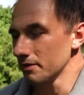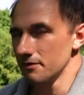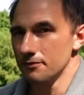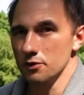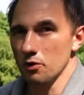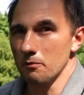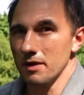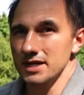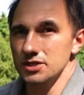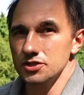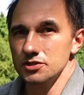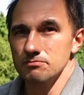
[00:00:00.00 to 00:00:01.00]
If you don't mind
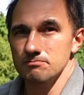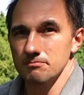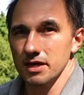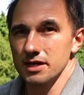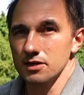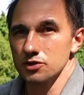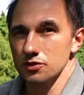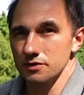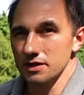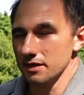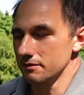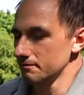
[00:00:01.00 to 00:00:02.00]
making sure
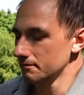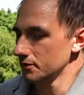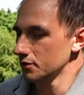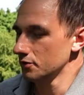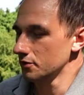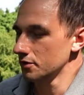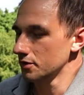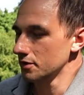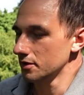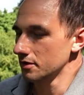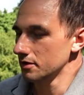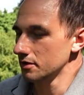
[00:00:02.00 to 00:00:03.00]
that your
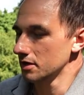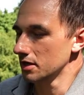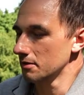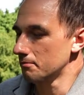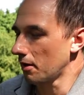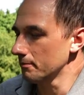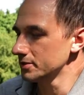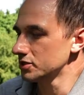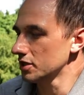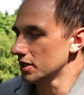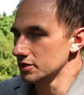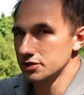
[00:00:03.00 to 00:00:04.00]
pump is
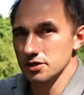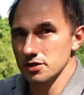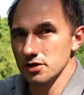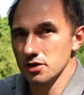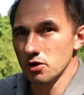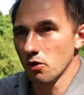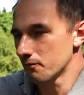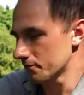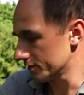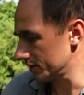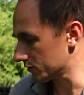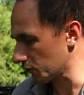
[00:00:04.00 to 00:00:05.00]
charged, go for
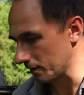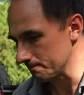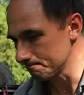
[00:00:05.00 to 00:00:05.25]
this one.